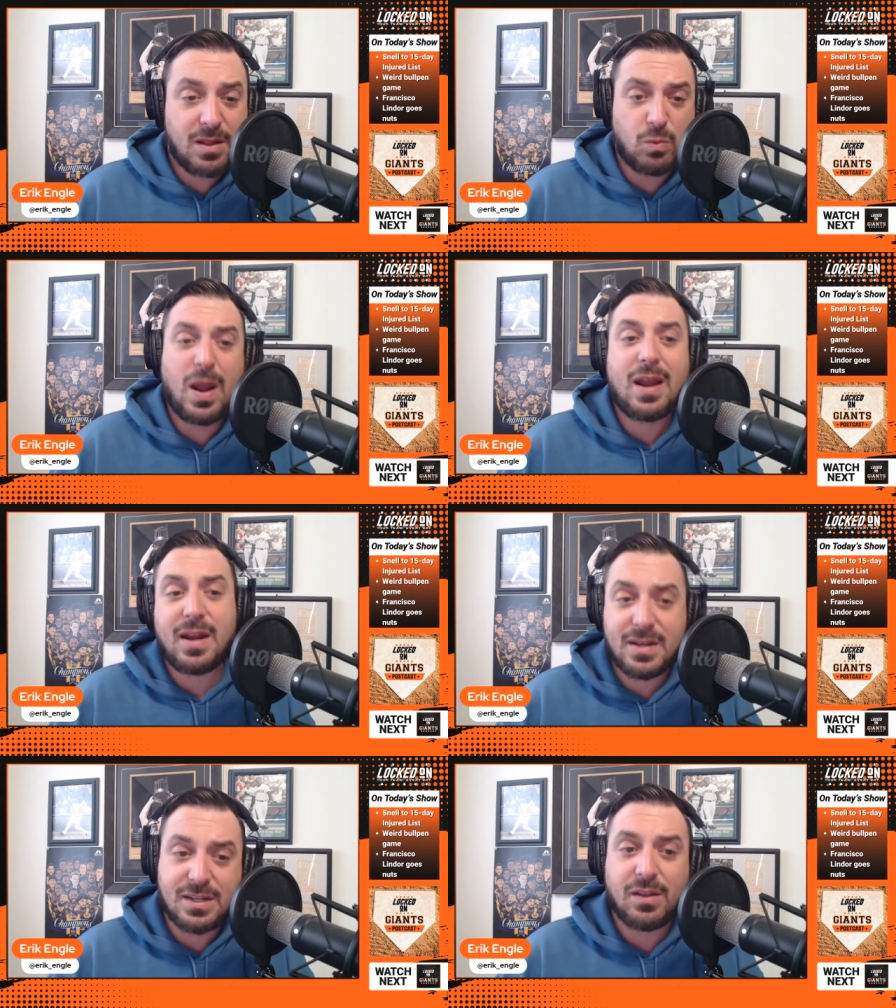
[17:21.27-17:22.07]

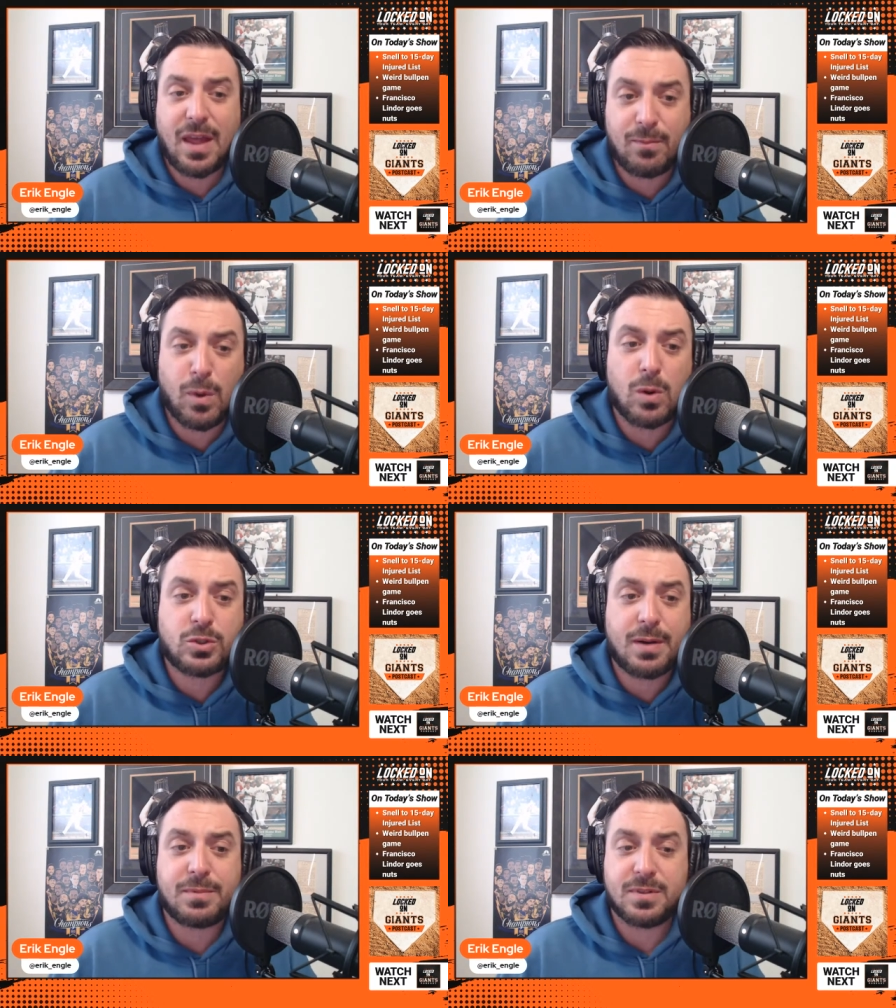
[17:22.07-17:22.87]
waited until that road
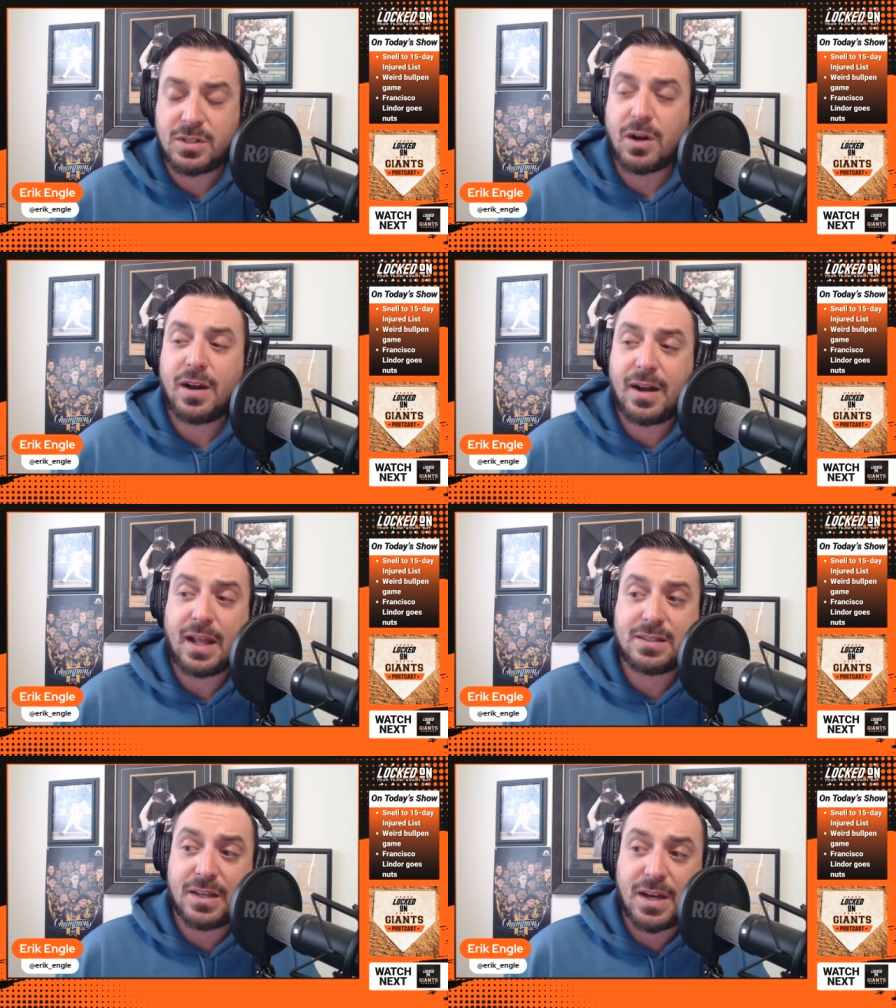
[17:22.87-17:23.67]
trip and started
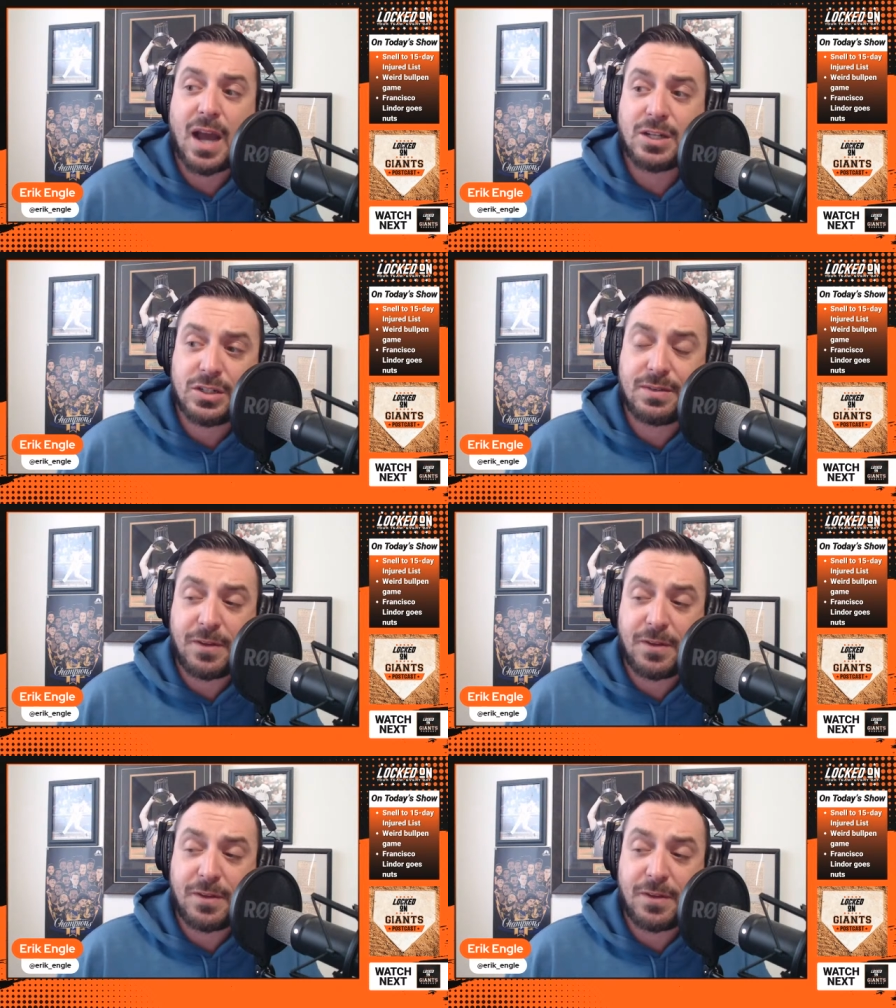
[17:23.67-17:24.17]
against the Dodgers.